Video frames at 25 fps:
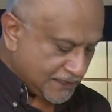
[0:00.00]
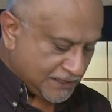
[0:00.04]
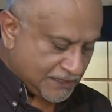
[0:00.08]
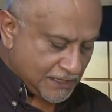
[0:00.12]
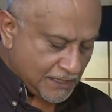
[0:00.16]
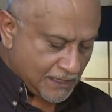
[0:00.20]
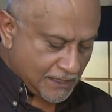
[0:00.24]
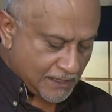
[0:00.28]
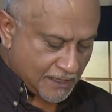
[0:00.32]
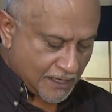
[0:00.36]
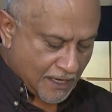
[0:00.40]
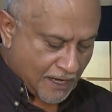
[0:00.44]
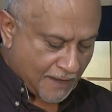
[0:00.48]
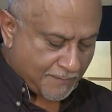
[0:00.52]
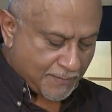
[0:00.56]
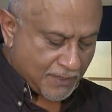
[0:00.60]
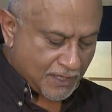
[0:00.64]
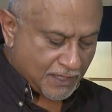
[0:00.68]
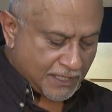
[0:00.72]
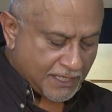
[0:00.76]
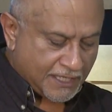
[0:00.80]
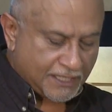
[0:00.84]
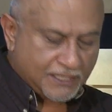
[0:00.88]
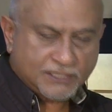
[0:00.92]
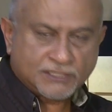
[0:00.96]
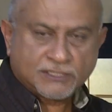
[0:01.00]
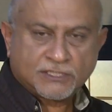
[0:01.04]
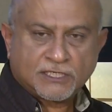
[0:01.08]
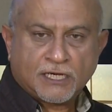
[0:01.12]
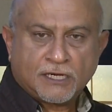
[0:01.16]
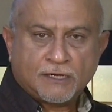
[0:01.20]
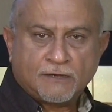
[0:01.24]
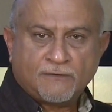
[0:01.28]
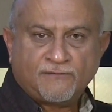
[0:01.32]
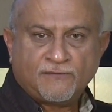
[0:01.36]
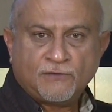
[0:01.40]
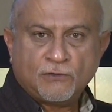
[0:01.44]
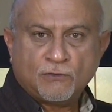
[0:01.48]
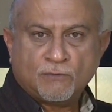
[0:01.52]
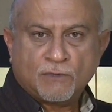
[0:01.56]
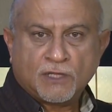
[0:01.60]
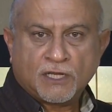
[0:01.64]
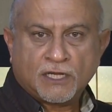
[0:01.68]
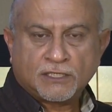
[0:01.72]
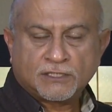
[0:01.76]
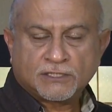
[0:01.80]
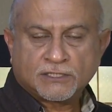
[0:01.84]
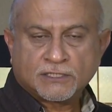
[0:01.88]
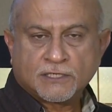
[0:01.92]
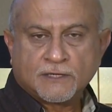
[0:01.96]
Seal it up, let it stand a few
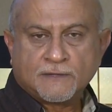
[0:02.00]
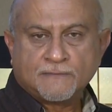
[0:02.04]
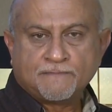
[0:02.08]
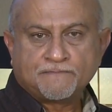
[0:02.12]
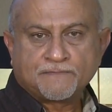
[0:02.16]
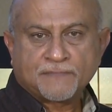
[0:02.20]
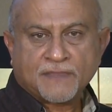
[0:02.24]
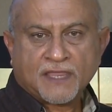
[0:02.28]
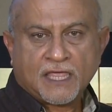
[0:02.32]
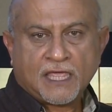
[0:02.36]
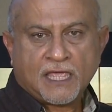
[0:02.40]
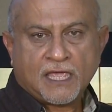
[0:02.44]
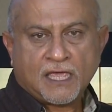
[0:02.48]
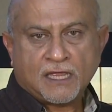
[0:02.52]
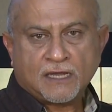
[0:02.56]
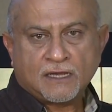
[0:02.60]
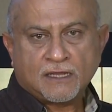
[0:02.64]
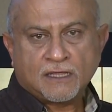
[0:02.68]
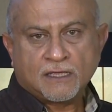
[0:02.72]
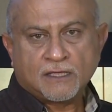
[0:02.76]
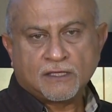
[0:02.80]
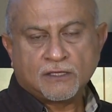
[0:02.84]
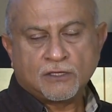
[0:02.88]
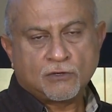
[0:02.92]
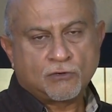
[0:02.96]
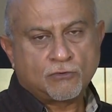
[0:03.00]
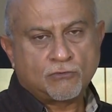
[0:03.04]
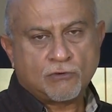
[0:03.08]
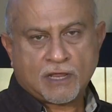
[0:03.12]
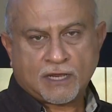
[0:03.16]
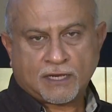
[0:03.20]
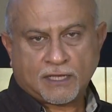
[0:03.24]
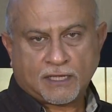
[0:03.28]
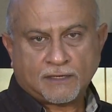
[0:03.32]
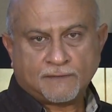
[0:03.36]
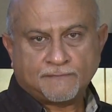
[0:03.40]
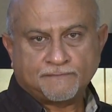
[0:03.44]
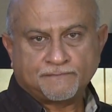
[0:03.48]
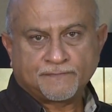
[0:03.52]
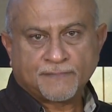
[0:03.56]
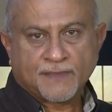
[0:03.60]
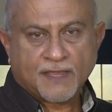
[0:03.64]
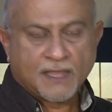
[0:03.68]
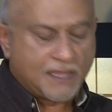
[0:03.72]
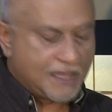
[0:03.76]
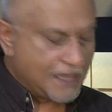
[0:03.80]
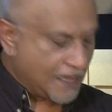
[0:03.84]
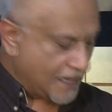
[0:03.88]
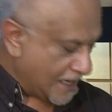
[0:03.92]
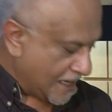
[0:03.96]
minutes, and you're ready.
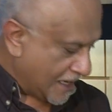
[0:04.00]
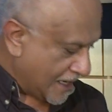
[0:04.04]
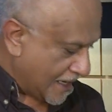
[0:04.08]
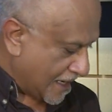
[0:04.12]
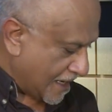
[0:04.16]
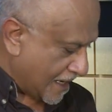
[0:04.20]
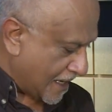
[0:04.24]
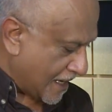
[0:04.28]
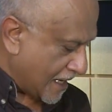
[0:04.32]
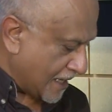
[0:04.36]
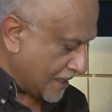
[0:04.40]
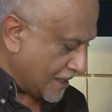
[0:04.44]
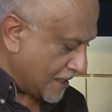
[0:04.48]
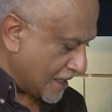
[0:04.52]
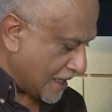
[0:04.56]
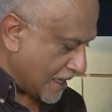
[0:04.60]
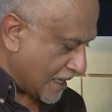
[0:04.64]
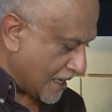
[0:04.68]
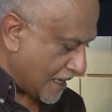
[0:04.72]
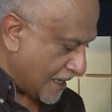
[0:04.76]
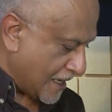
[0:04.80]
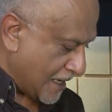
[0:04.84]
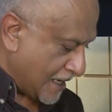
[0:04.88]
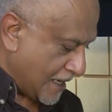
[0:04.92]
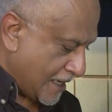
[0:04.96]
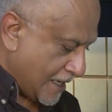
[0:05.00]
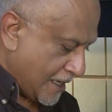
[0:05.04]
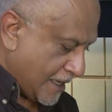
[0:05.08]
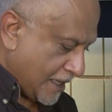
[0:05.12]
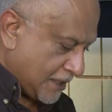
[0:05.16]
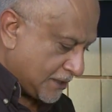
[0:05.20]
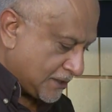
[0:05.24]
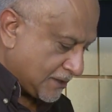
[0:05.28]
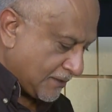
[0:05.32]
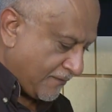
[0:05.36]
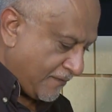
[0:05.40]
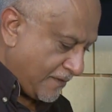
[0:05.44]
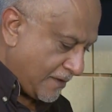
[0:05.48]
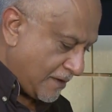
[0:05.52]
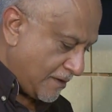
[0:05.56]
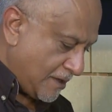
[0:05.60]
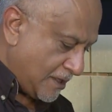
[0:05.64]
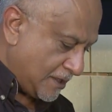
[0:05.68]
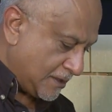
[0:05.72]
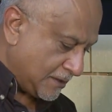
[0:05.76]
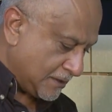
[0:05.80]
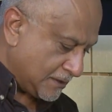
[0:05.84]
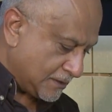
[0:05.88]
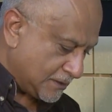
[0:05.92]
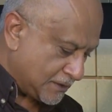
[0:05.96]
And it's a
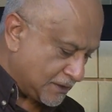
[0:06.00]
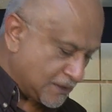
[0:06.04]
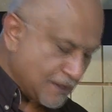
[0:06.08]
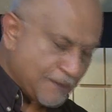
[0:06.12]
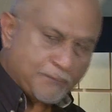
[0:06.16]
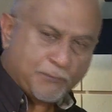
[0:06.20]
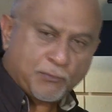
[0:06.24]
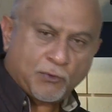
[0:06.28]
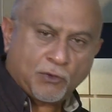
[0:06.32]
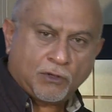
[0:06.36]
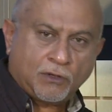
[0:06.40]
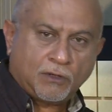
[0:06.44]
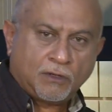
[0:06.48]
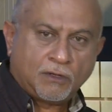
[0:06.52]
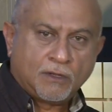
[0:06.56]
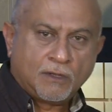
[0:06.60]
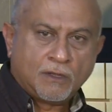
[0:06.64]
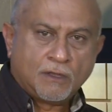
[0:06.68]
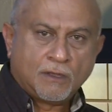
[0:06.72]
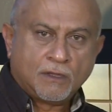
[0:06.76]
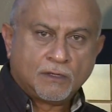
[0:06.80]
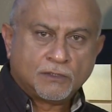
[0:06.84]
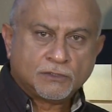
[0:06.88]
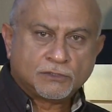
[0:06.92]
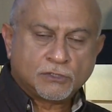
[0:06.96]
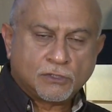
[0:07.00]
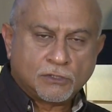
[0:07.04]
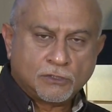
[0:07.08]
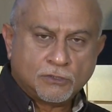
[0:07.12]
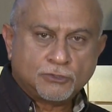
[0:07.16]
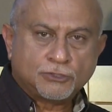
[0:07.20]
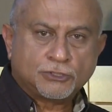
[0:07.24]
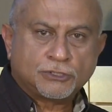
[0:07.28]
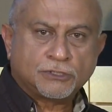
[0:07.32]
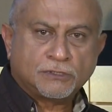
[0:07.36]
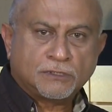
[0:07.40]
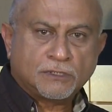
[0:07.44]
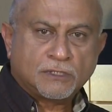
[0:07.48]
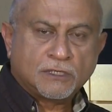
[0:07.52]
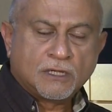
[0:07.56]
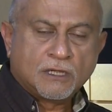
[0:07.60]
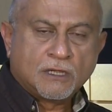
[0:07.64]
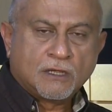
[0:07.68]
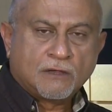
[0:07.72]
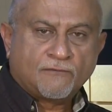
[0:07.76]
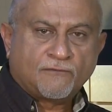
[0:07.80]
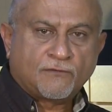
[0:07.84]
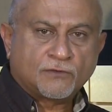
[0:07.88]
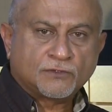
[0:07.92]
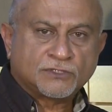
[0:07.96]
very simple solution
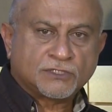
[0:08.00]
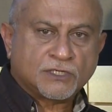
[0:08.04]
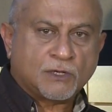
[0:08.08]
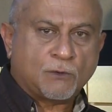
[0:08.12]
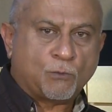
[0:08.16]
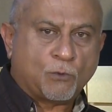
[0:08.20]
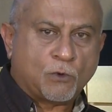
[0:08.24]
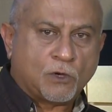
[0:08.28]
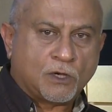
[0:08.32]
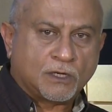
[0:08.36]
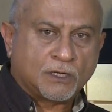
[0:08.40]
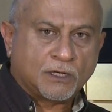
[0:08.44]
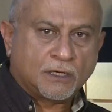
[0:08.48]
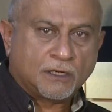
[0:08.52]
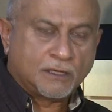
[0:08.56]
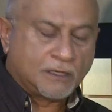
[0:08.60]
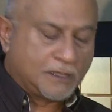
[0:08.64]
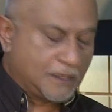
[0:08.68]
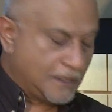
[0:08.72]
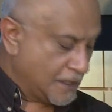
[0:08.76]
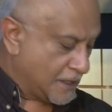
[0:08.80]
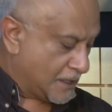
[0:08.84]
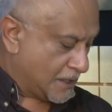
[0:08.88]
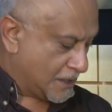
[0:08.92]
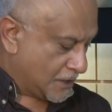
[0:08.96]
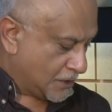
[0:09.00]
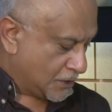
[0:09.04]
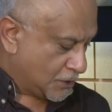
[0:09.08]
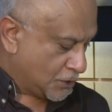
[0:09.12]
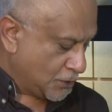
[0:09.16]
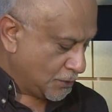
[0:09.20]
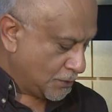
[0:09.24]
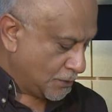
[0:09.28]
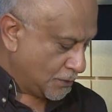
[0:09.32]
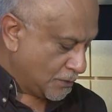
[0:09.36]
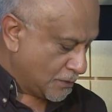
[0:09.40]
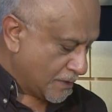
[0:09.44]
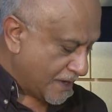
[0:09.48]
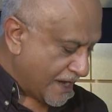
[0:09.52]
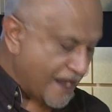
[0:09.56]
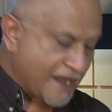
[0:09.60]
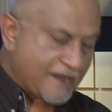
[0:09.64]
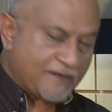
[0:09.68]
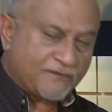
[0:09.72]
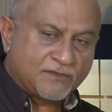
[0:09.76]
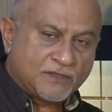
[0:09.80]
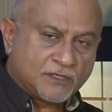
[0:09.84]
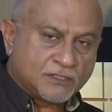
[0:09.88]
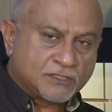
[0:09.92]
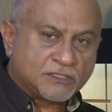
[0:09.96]
for someone to
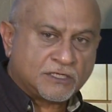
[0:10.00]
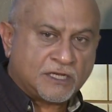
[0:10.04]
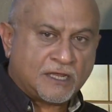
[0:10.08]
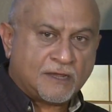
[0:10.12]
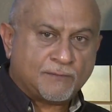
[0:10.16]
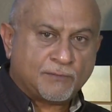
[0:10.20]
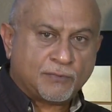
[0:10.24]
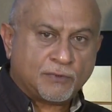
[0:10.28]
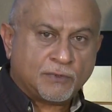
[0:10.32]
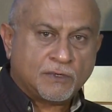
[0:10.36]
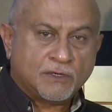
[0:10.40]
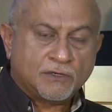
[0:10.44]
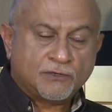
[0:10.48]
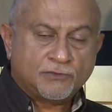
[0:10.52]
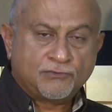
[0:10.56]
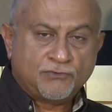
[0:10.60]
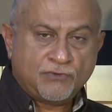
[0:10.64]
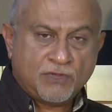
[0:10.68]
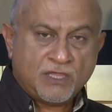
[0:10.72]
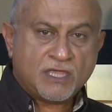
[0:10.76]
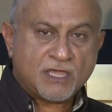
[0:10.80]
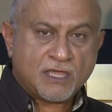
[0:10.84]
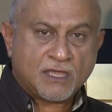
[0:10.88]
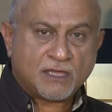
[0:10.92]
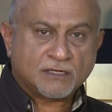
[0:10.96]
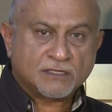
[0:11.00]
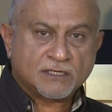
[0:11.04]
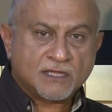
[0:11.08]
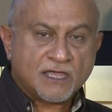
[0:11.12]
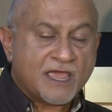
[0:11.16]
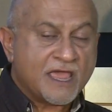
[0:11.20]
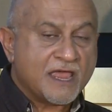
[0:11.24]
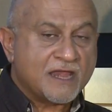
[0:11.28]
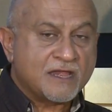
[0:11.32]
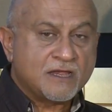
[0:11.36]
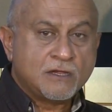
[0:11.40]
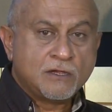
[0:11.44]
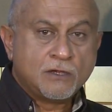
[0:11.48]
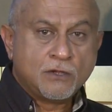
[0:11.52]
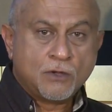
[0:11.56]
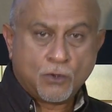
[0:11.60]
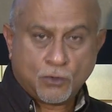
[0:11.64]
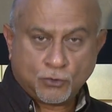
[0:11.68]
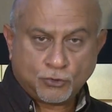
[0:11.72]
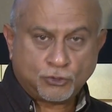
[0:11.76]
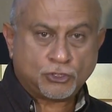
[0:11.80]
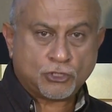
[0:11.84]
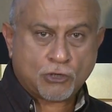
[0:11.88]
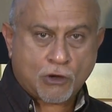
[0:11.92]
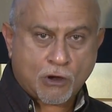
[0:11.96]
have their stamp re-inked at
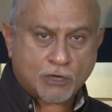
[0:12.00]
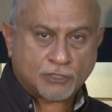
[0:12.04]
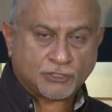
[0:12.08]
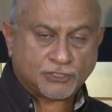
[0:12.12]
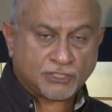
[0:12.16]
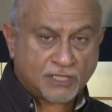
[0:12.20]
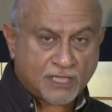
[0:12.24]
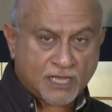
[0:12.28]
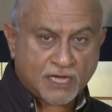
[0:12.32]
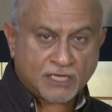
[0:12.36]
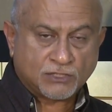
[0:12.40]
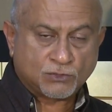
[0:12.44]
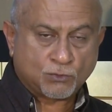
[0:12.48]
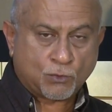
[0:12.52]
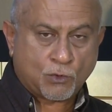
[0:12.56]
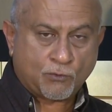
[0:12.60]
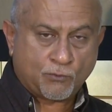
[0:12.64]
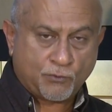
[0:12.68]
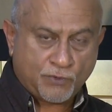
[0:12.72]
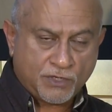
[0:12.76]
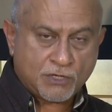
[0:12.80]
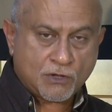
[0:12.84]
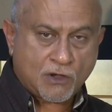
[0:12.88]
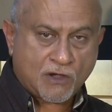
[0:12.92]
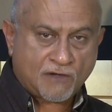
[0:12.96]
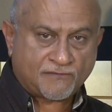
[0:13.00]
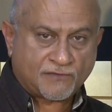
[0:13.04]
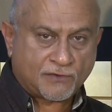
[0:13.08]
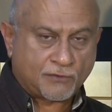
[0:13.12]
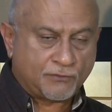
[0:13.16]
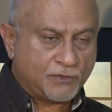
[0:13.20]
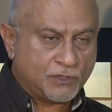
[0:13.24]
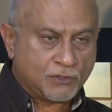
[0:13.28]
no charge, and that is what we offer.